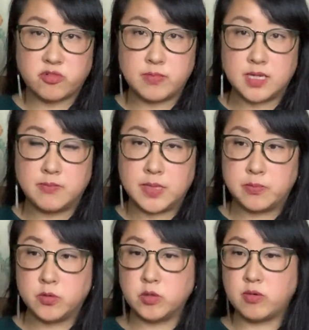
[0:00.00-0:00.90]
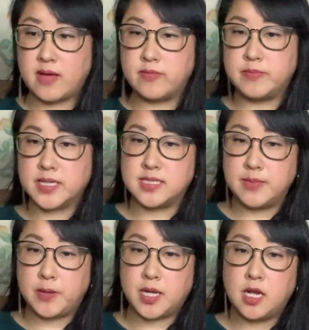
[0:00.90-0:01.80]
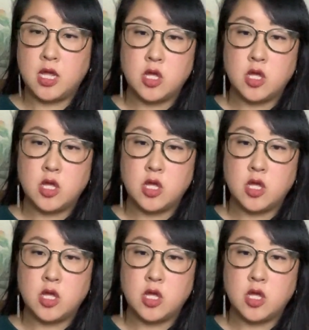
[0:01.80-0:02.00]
for many people, you have a big teapot,